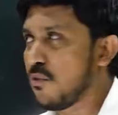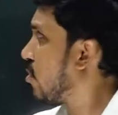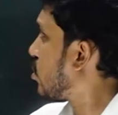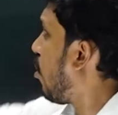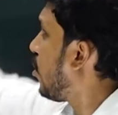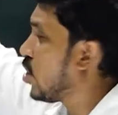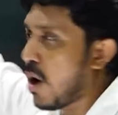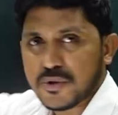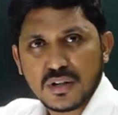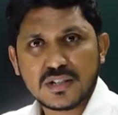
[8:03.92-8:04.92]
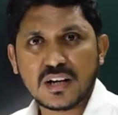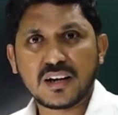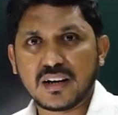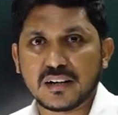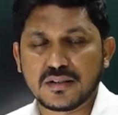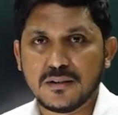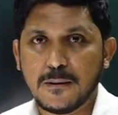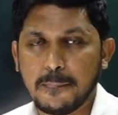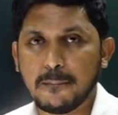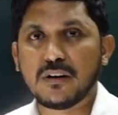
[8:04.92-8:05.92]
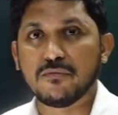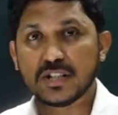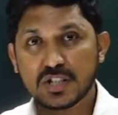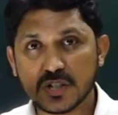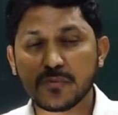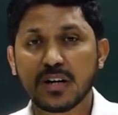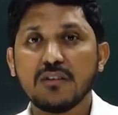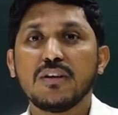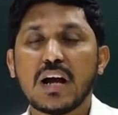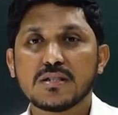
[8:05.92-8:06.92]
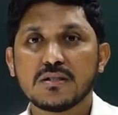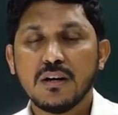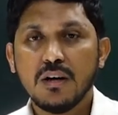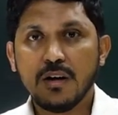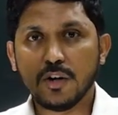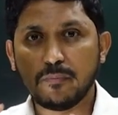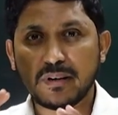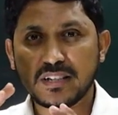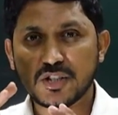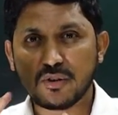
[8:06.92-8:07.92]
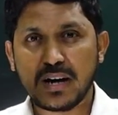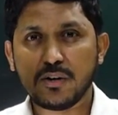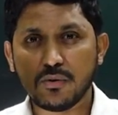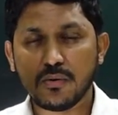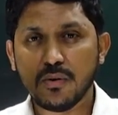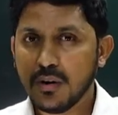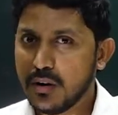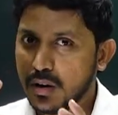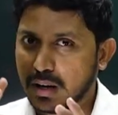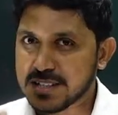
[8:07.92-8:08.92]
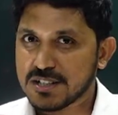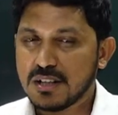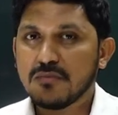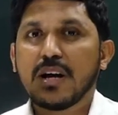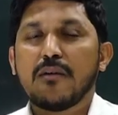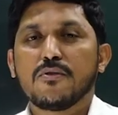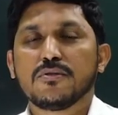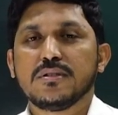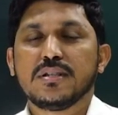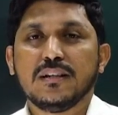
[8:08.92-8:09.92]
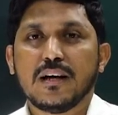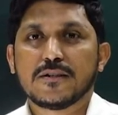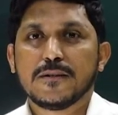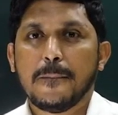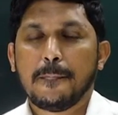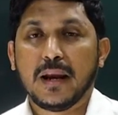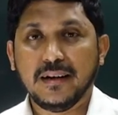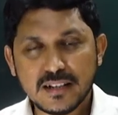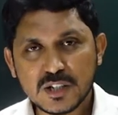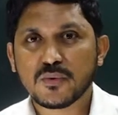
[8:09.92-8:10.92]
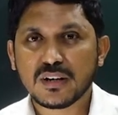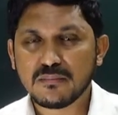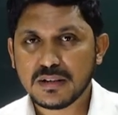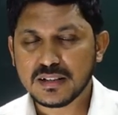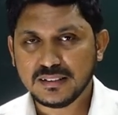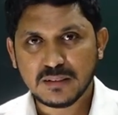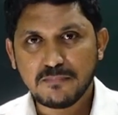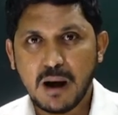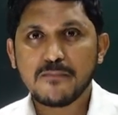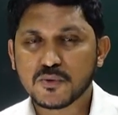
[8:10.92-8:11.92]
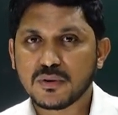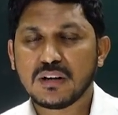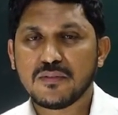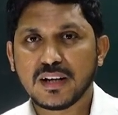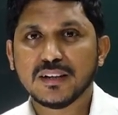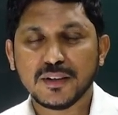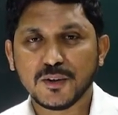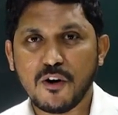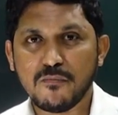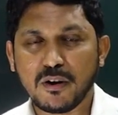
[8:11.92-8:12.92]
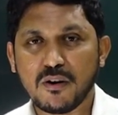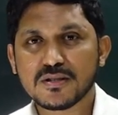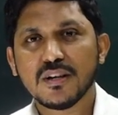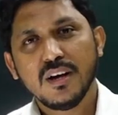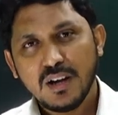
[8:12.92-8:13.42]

course, all the options are correct. But which squirrel has UPS is trying to consider we have to see that. Indian squirrel means Indian palm squirrel we can think of because